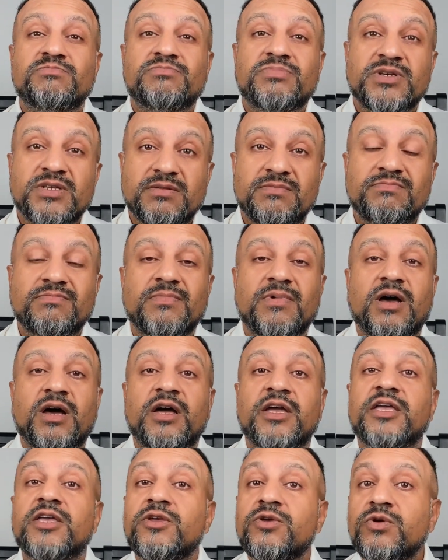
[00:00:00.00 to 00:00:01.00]
but I
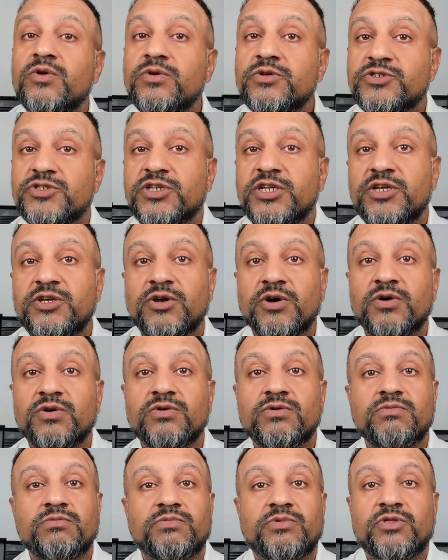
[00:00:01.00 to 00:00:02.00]
usually
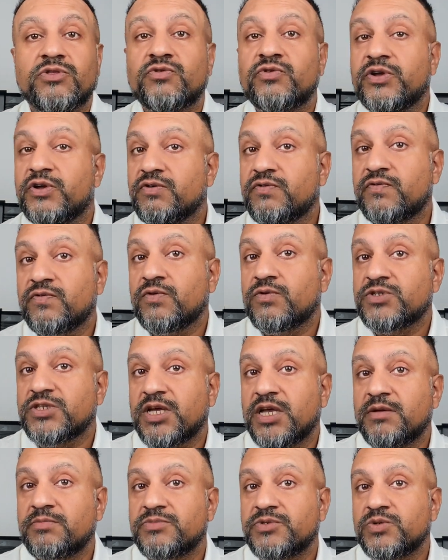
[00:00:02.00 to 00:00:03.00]
go 3 or 4
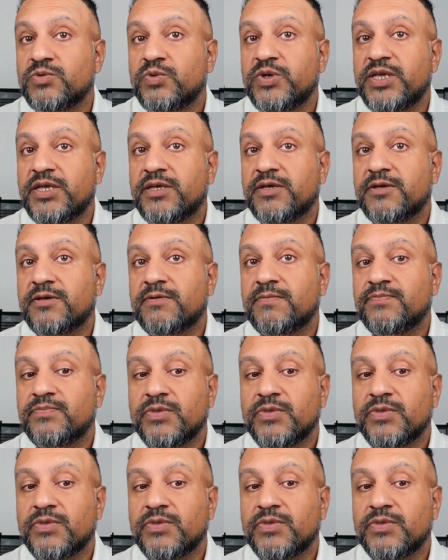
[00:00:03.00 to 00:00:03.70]
times a week.